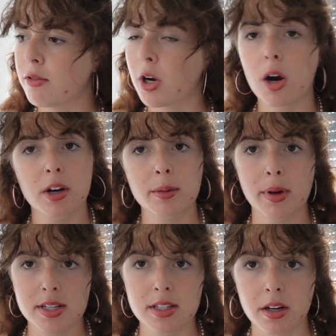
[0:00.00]
regarding
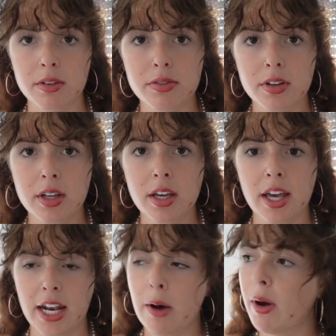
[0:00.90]
myself
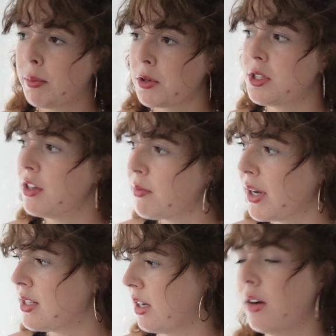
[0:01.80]
and how I perceive
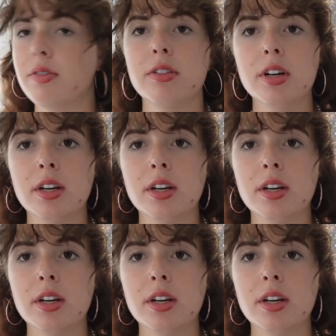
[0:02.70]
myself.